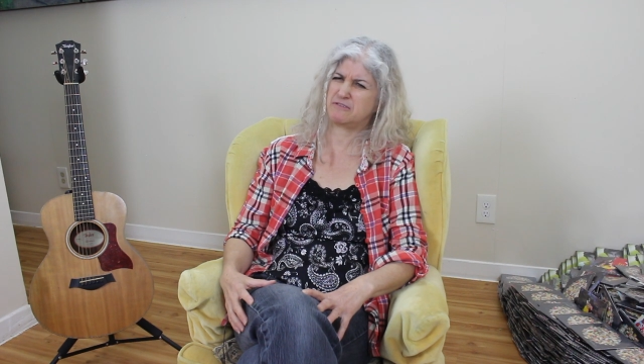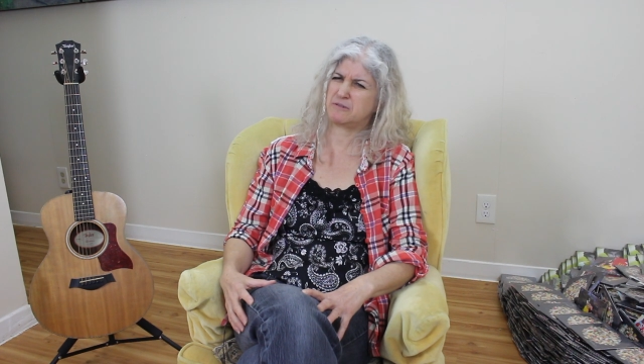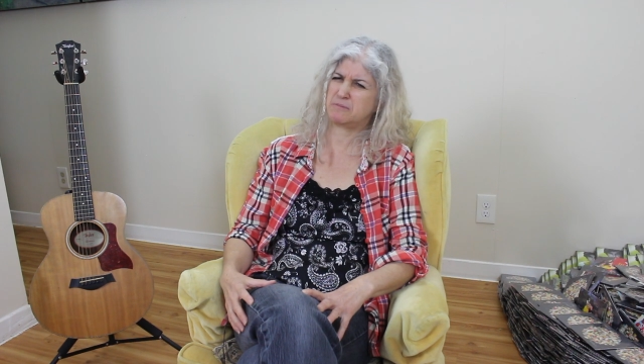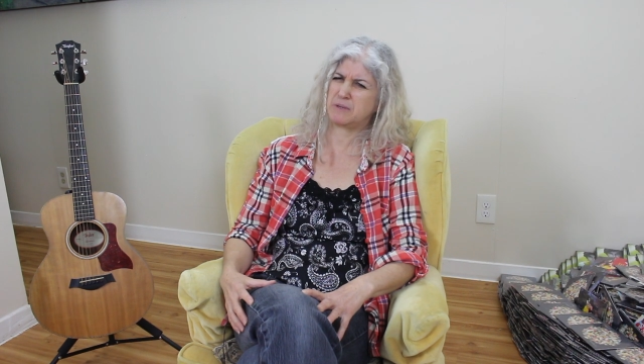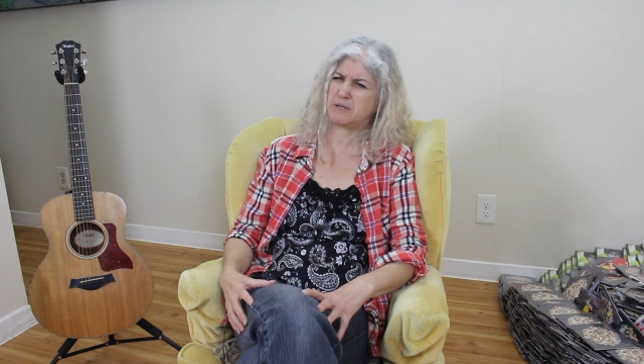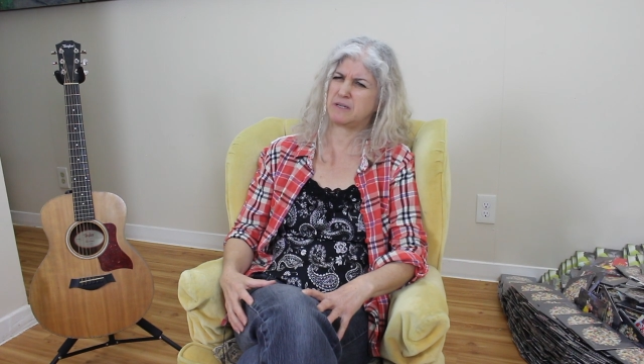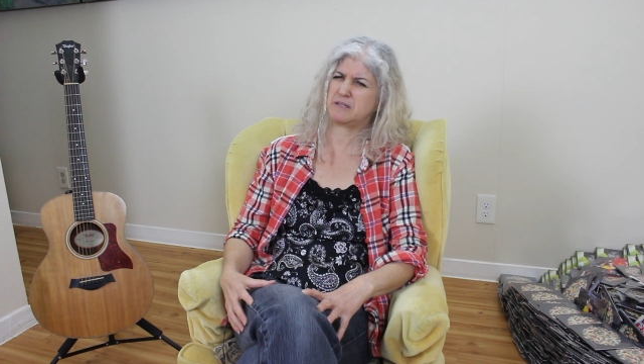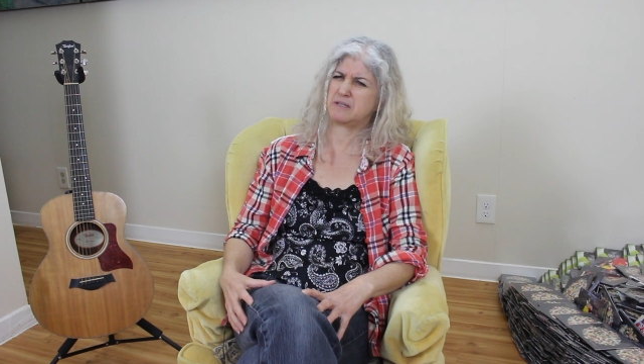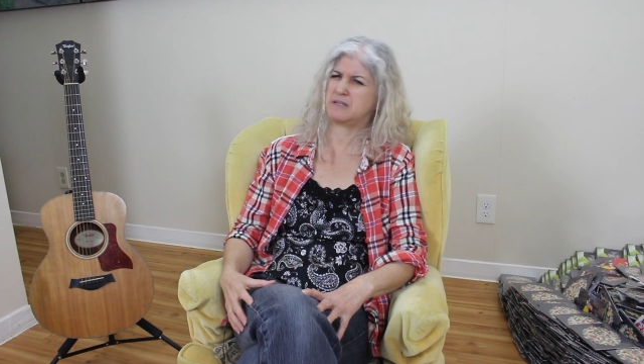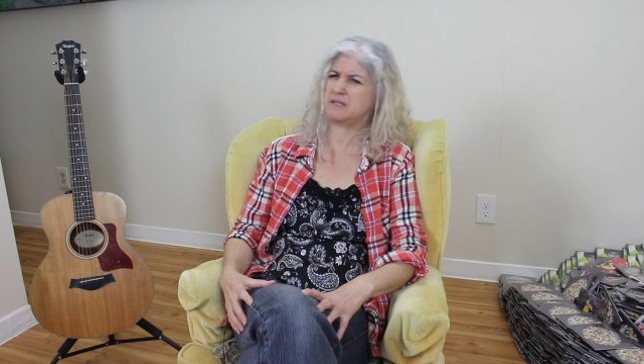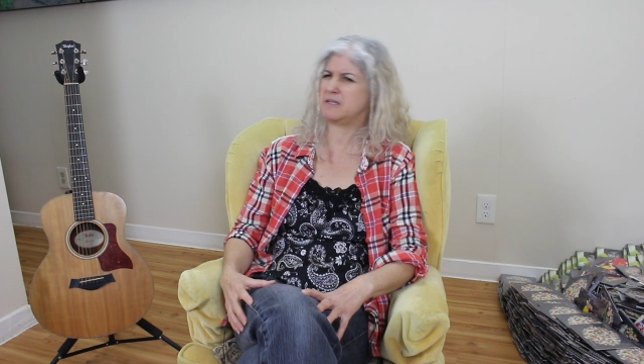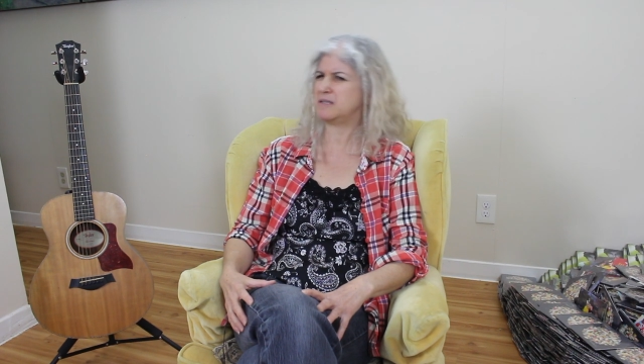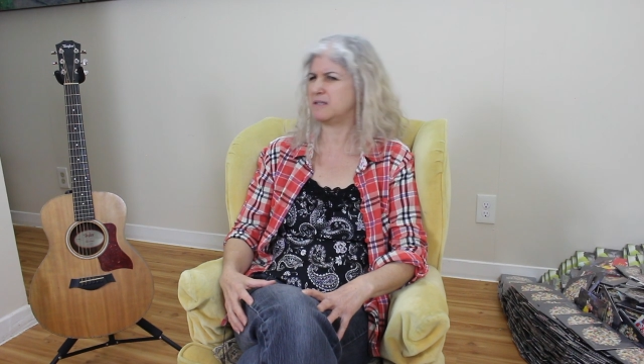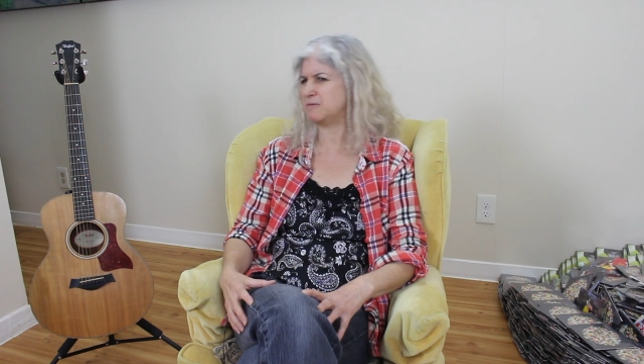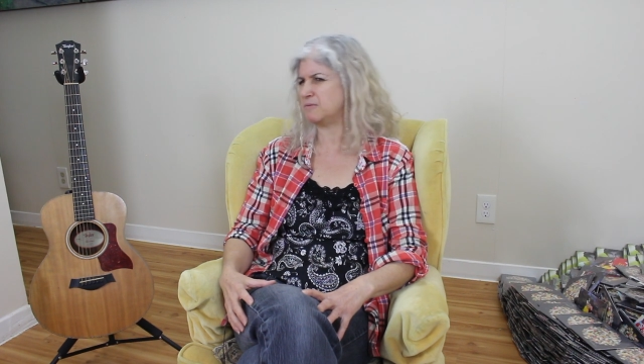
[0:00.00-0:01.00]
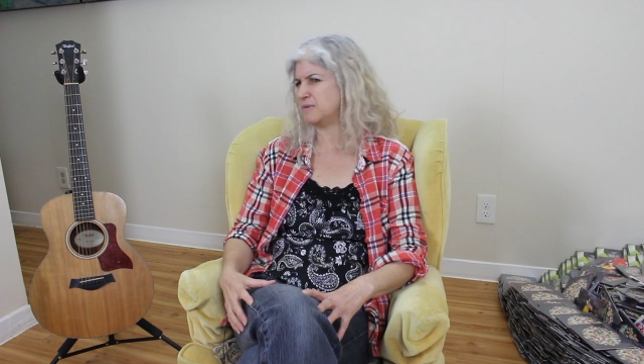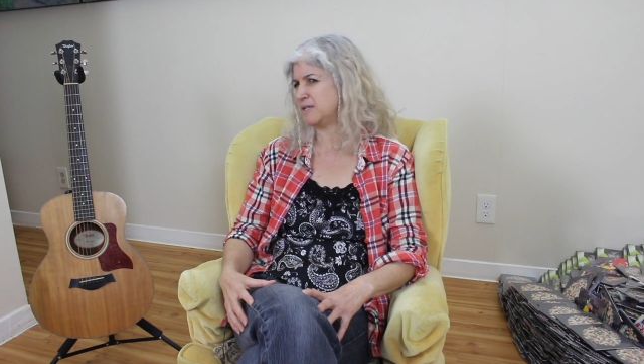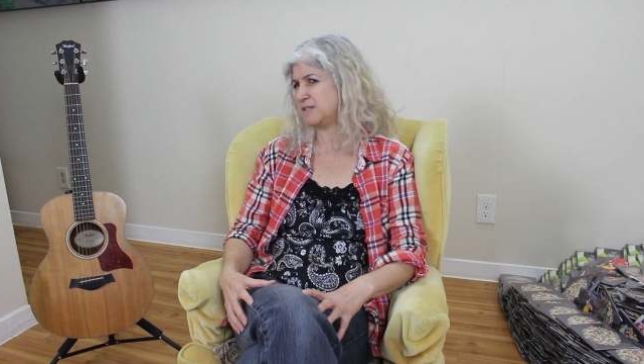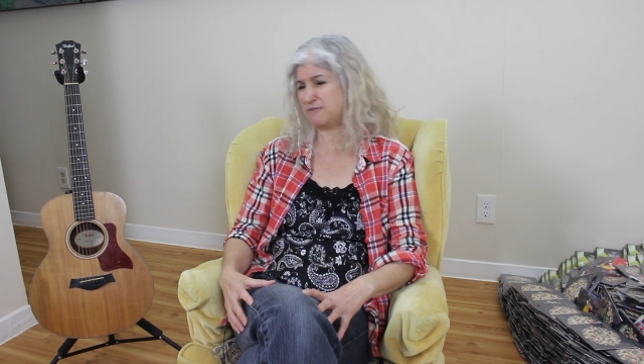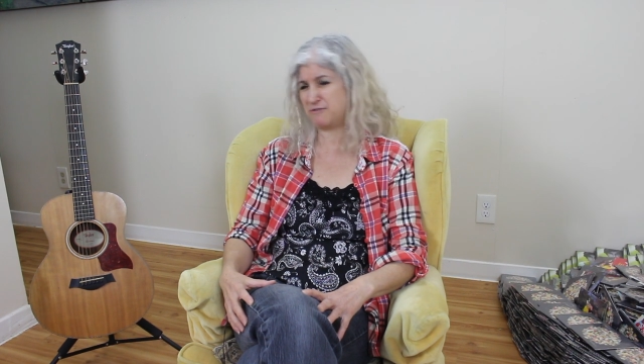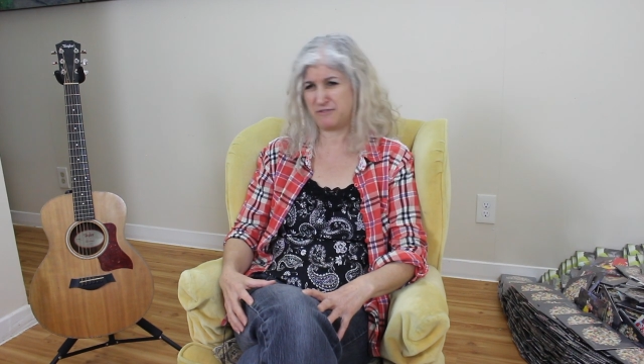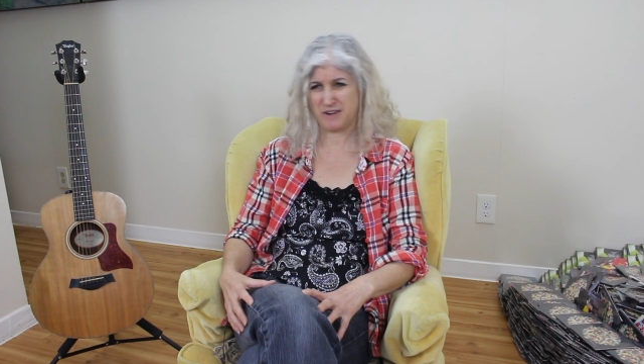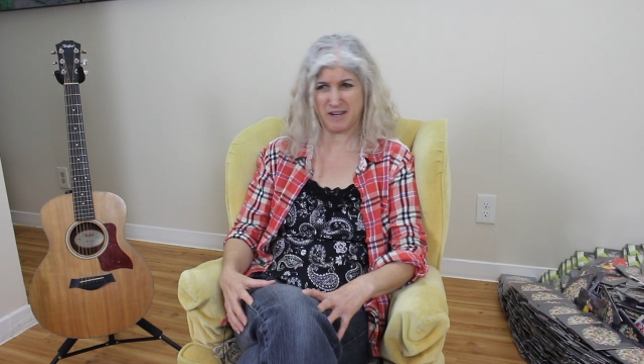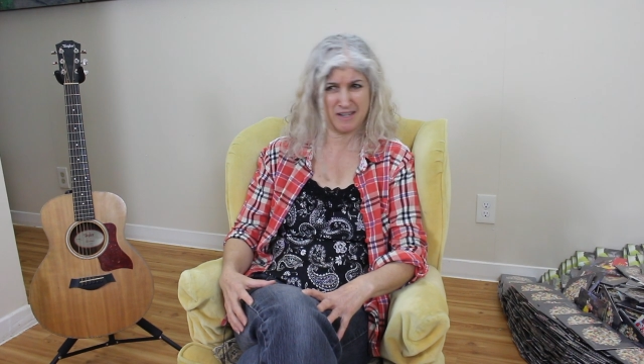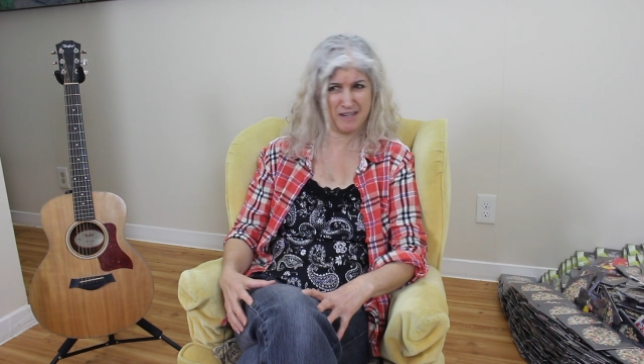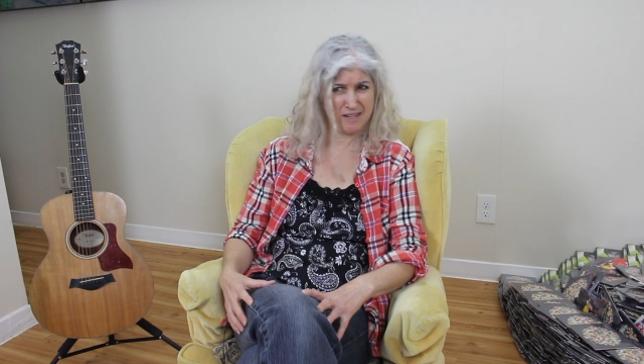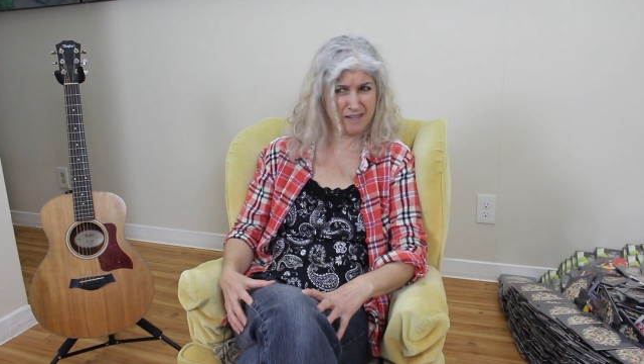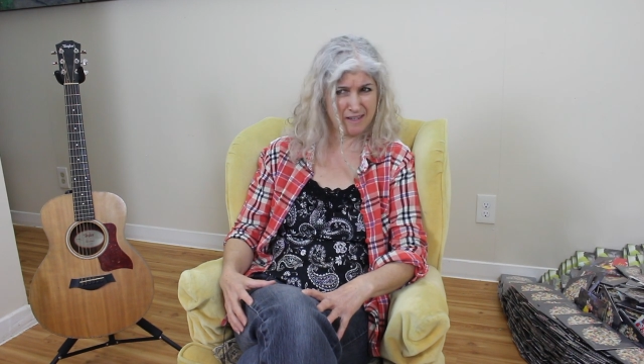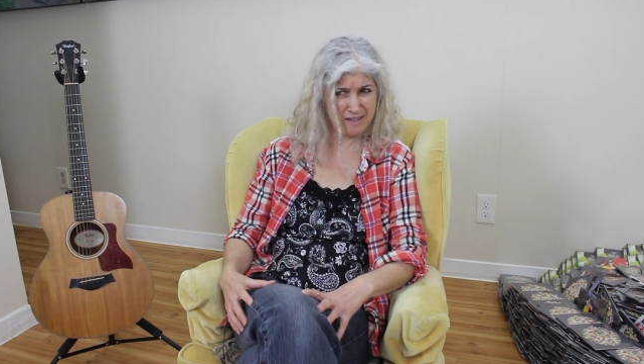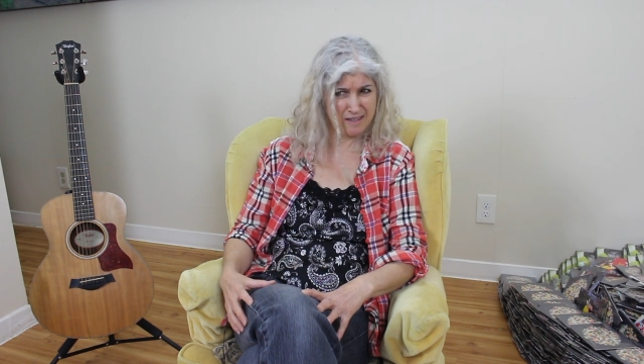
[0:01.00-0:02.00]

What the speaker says: space needed redefining.